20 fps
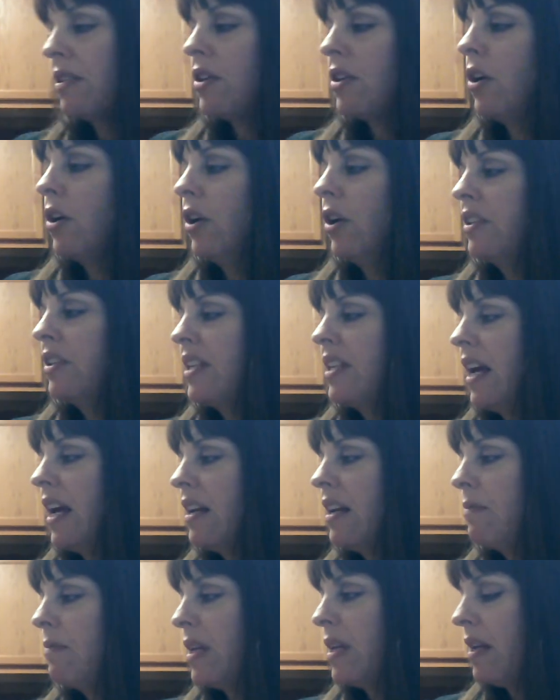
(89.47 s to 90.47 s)
called
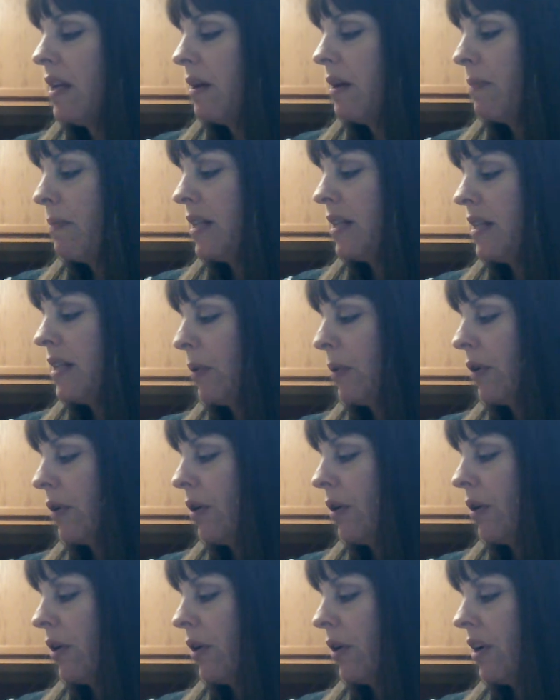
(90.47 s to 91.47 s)
Ted and Me, a baseball
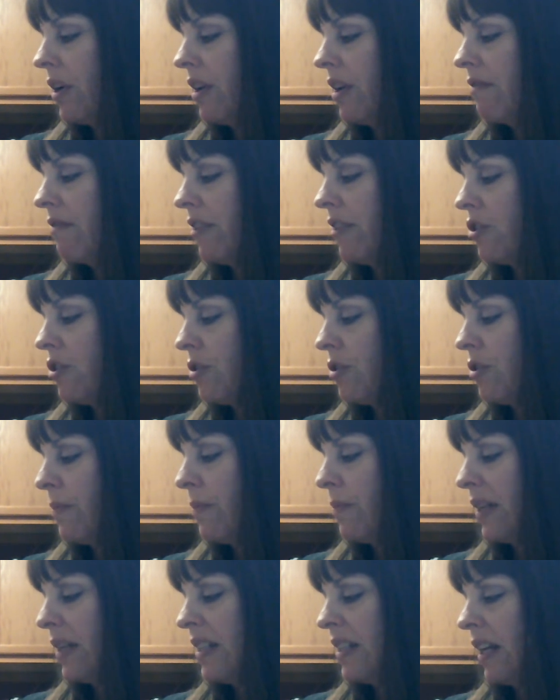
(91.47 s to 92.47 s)
card adventure
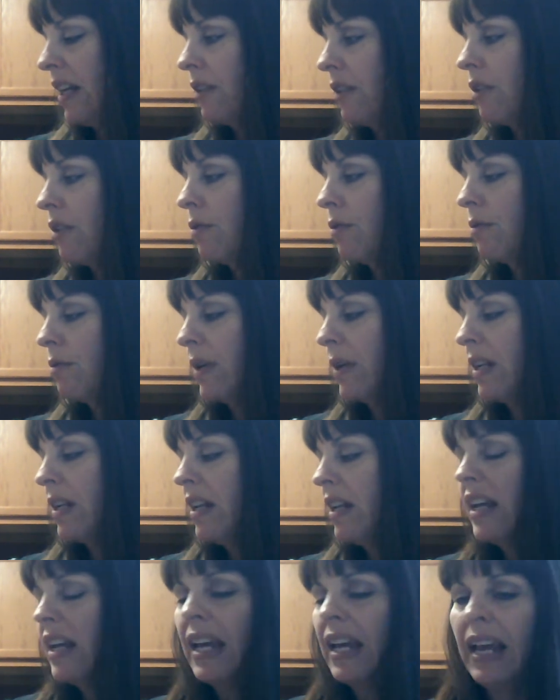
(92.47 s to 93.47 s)
by Dan
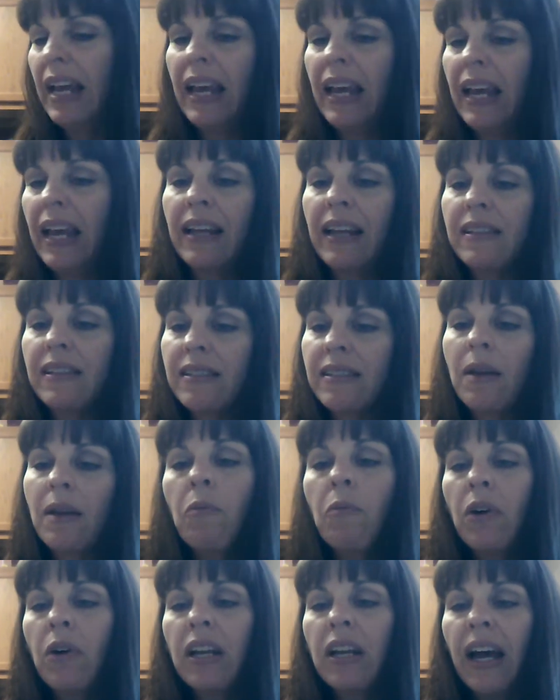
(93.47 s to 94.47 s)
Goodman. And
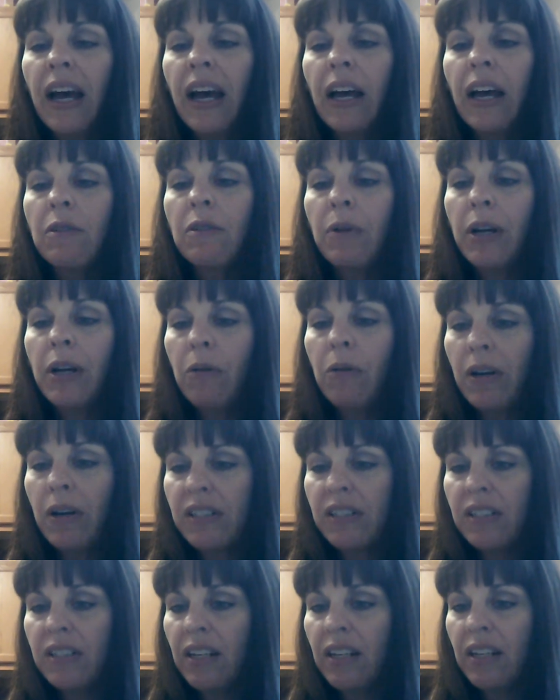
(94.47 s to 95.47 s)
someone had
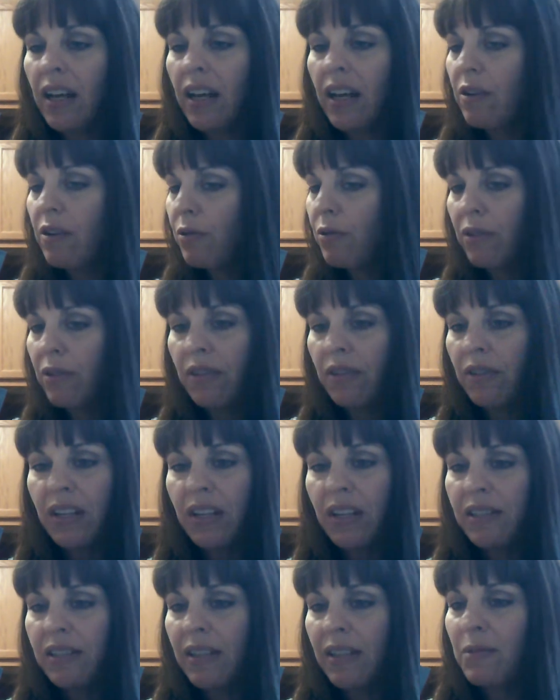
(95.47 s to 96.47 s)
requested I order
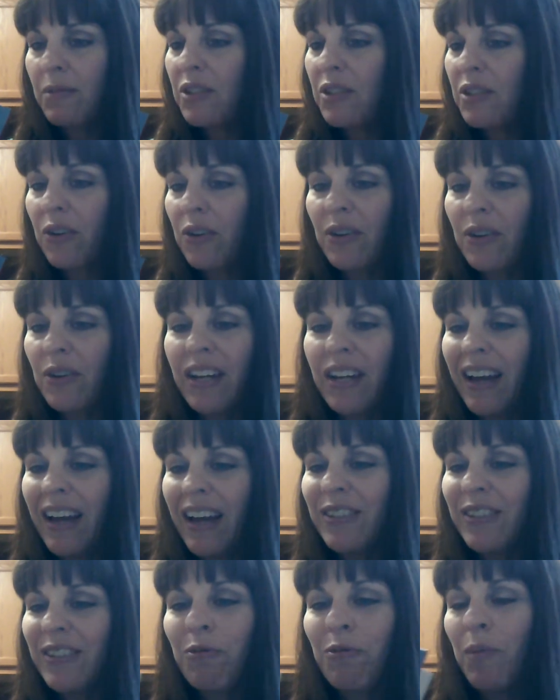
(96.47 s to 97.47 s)
this. I'm sorry,
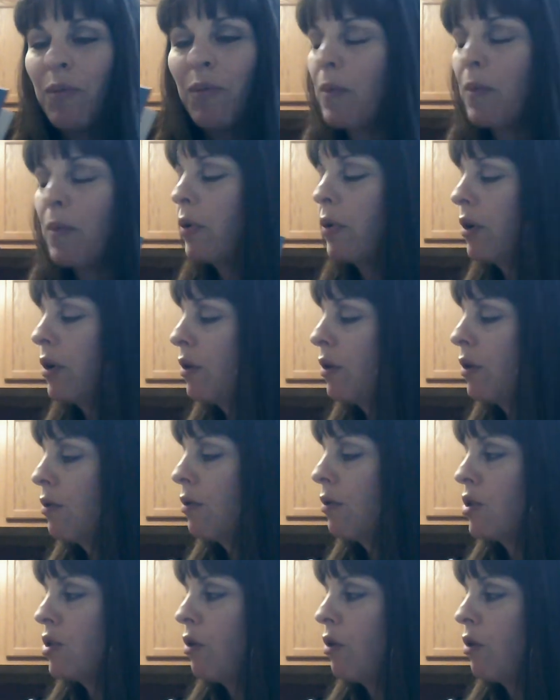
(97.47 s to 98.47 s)
I don't remember
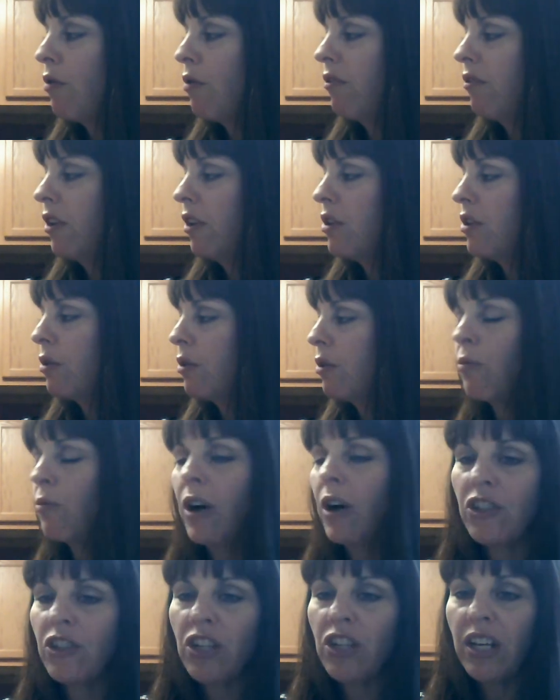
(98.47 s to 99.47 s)
who. So hopefully you're
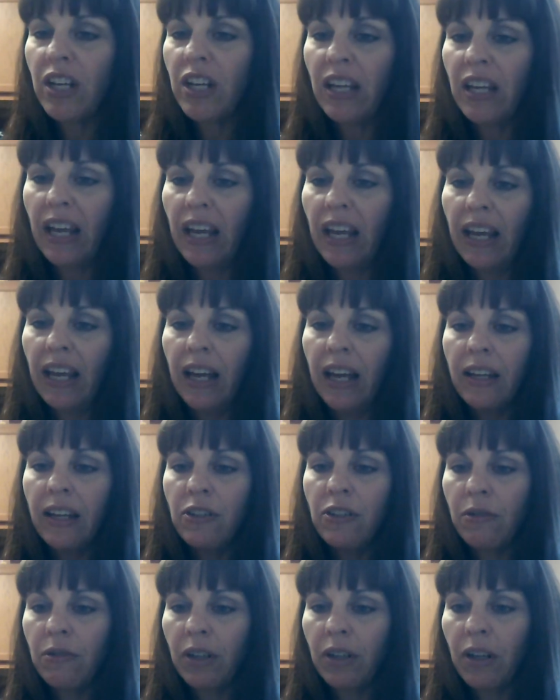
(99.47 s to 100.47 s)
watching
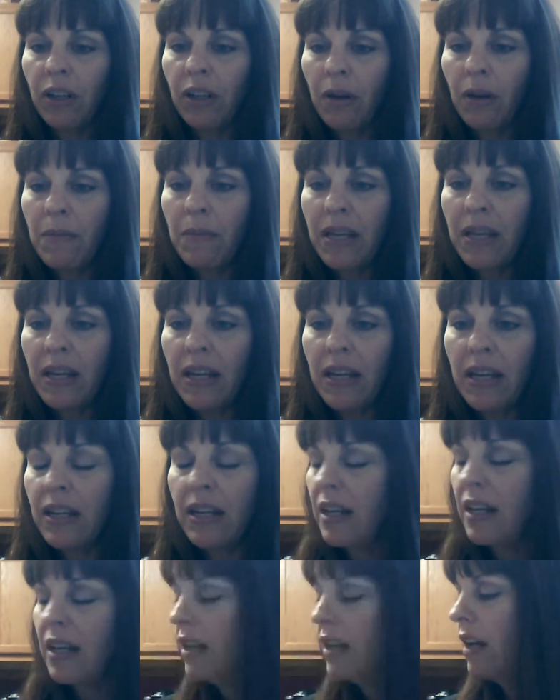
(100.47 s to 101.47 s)
and you can come
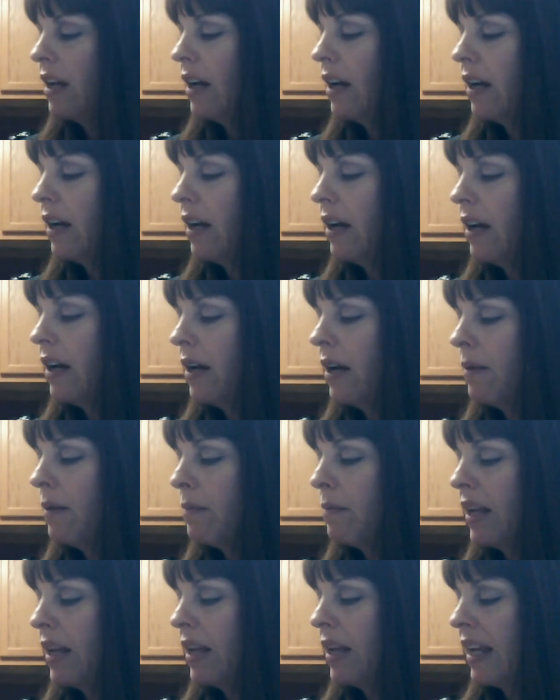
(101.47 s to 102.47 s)
in
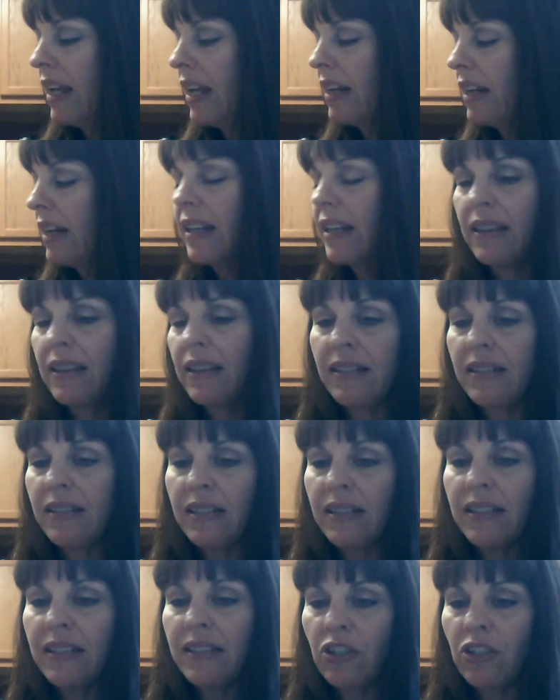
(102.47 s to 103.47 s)
and get
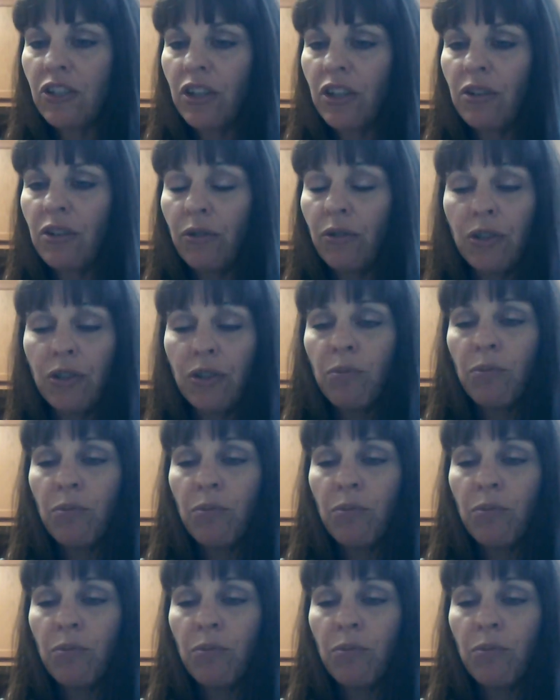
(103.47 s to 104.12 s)
this edition or this